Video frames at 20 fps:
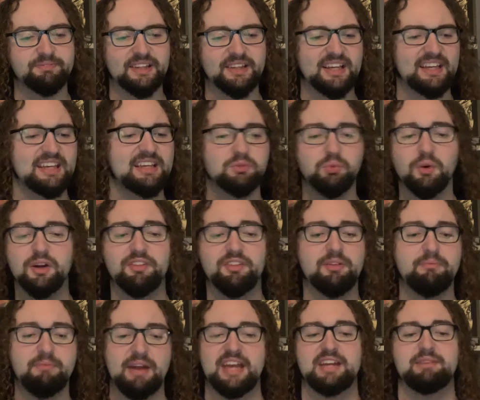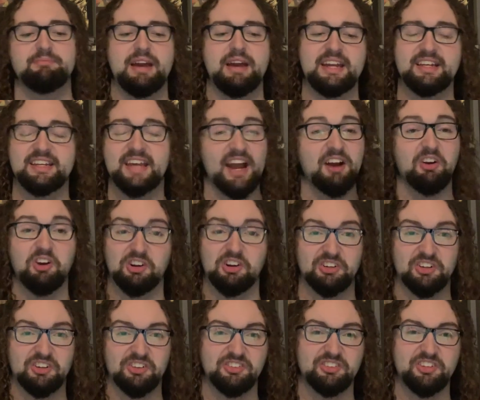he's one of the main
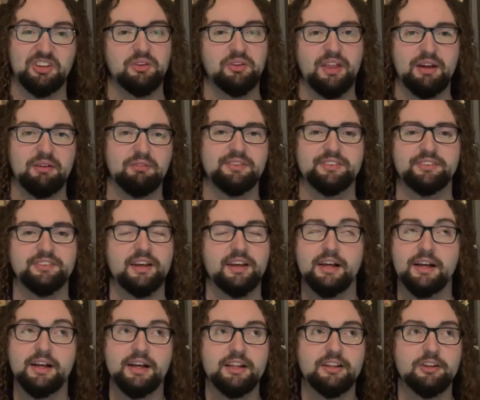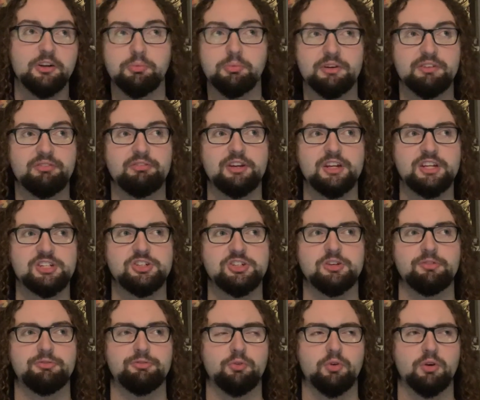characters, so that was a little bit of an
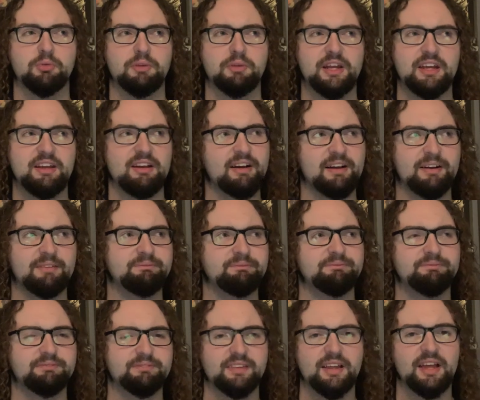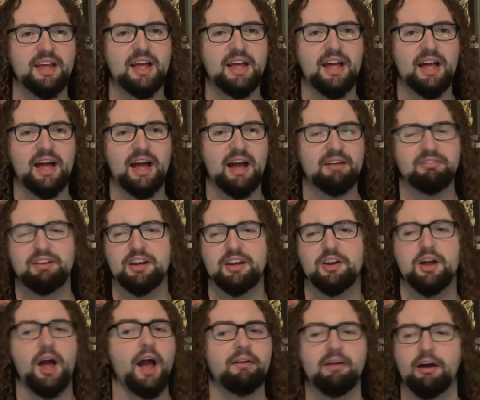issue for me. I
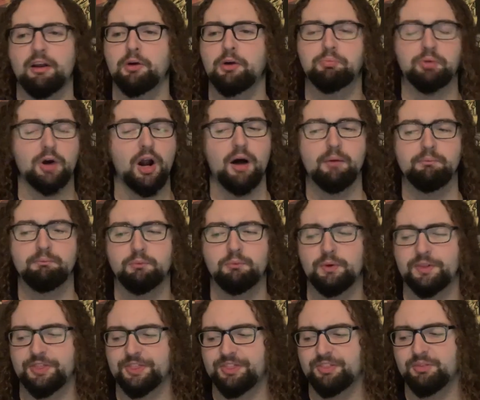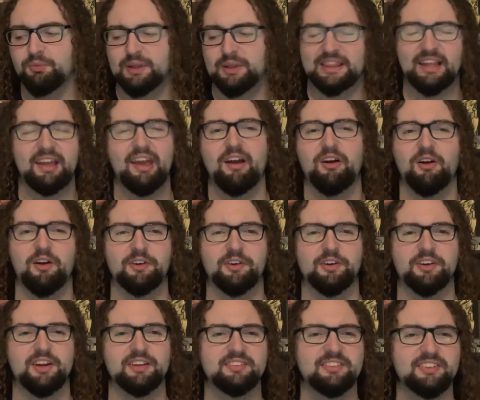got no problem with the character
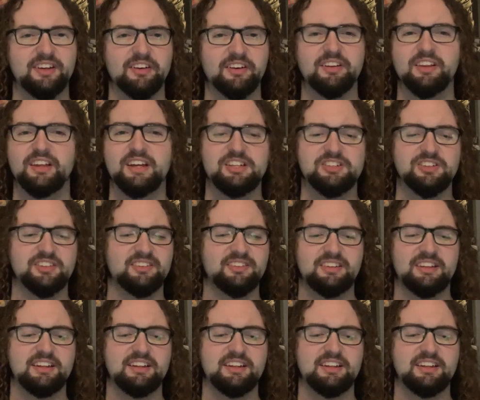necessarily. Just